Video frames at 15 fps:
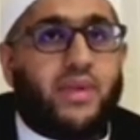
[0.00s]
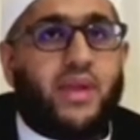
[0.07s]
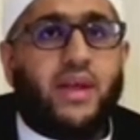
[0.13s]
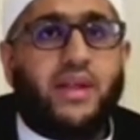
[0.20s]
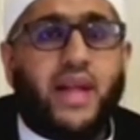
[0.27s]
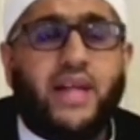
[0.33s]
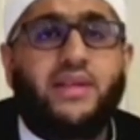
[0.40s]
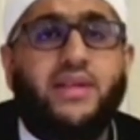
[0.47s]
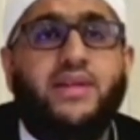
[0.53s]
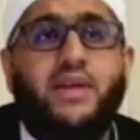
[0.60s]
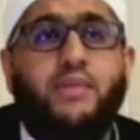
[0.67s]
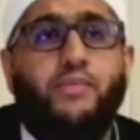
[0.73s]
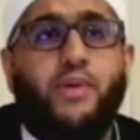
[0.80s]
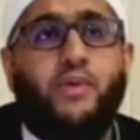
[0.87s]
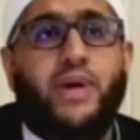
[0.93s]
That's the
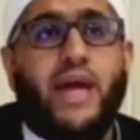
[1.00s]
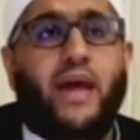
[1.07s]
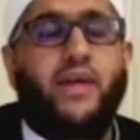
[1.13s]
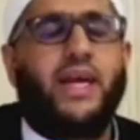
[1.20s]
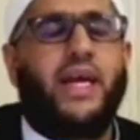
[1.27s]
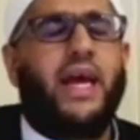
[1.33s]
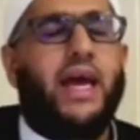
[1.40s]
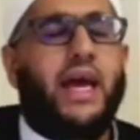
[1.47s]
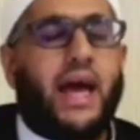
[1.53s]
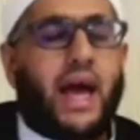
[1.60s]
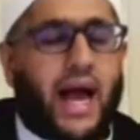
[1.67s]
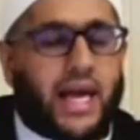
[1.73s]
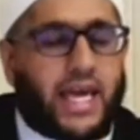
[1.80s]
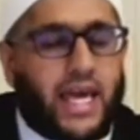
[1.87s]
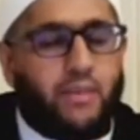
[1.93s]
simple reality.
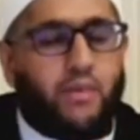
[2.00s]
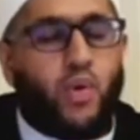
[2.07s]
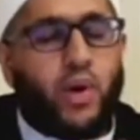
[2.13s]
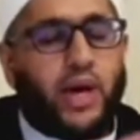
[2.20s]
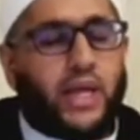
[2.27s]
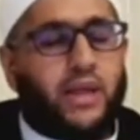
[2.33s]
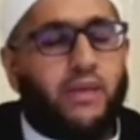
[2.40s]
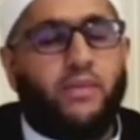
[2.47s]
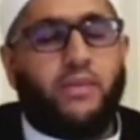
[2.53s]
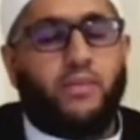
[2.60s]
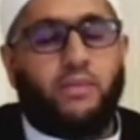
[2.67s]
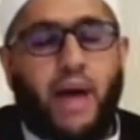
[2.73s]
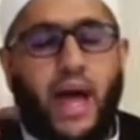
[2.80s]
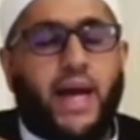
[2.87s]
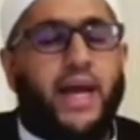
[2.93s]
I keep going in the
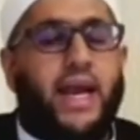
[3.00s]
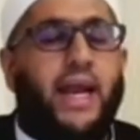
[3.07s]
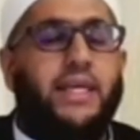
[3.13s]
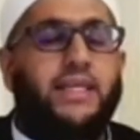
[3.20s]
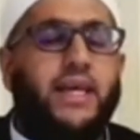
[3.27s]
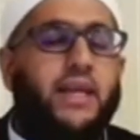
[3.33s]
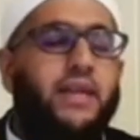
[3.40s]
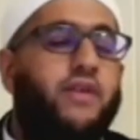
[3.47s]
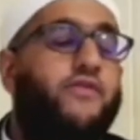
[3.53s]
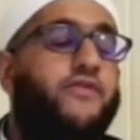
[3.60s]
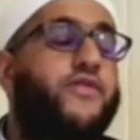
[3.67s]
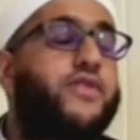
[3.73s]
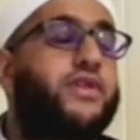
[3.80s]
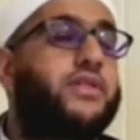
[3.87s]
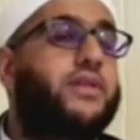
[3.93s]
back, and I said in the
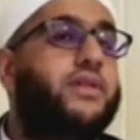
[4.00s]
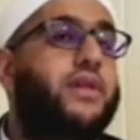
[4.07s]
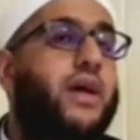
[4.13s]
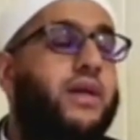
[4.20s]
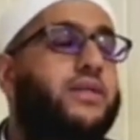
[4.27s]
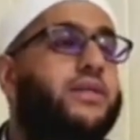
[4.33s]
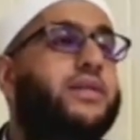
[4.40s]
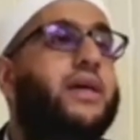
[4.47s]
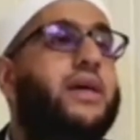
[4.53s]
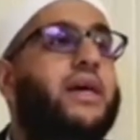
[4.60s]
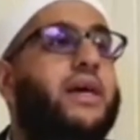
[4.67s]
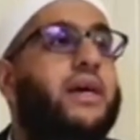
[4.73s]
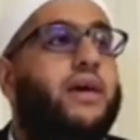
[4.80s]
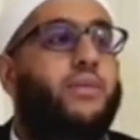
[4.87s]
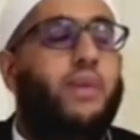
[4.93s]
first dars,
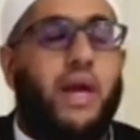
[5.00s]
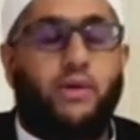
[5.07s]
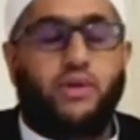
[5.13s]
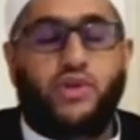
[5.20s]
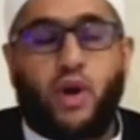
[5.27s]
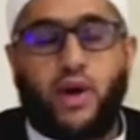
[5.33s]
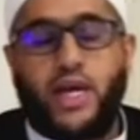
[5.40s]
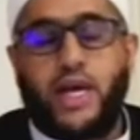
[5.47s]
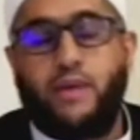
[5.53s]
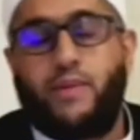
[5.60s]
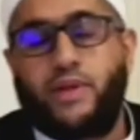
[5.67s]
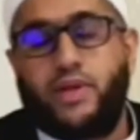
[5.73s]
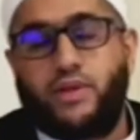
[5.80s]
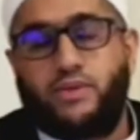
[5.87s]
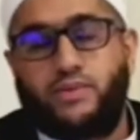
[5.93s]
when I was talking
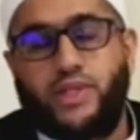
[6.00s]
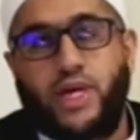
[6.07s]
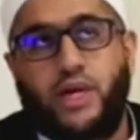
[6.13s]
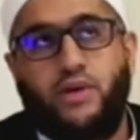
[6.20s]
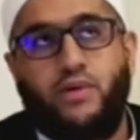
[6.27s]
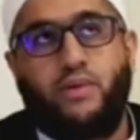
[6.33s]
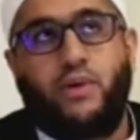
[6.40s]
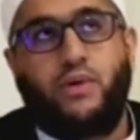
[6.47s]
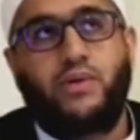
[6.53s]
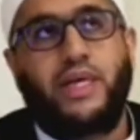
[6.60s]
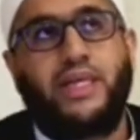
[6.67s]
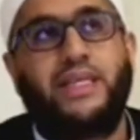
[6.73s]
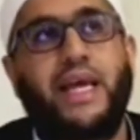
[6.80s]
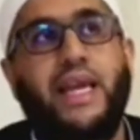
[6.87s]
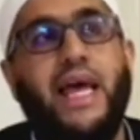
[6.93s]
about these gender roles,
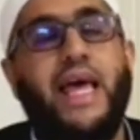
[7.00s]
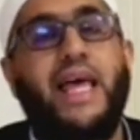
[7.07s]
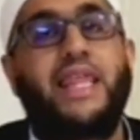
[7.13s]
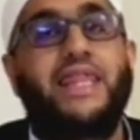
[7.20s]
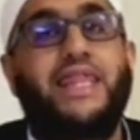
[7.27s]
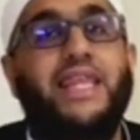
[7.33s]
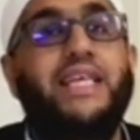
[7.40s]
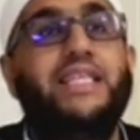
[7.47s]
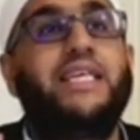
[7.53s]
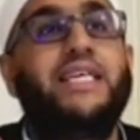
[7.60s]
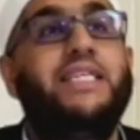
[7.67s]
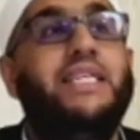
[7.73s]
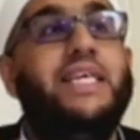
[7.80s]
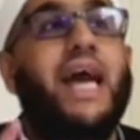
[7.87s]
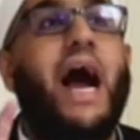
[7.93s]
I said this
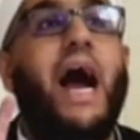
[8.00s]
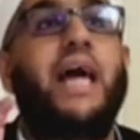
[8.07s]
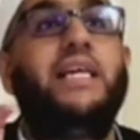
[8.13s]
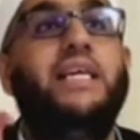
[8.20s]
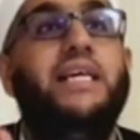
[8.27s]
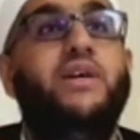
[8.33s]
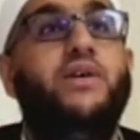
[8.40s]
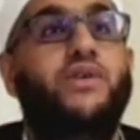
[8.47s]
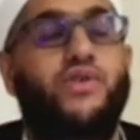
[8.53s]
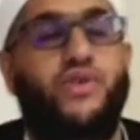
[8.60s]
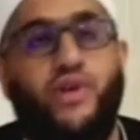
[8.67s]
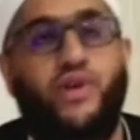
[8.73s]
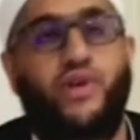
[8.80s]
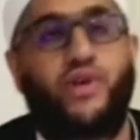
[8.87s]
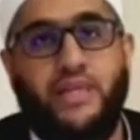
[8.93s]
is the ideal
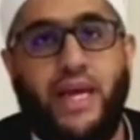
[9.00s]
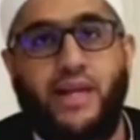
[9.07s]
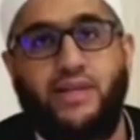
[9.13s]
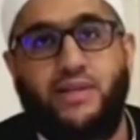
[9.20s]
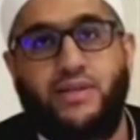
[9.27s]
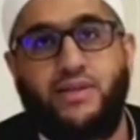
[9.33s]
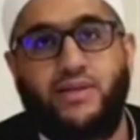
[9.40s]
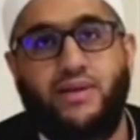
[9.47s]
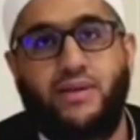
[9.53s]
circumstance.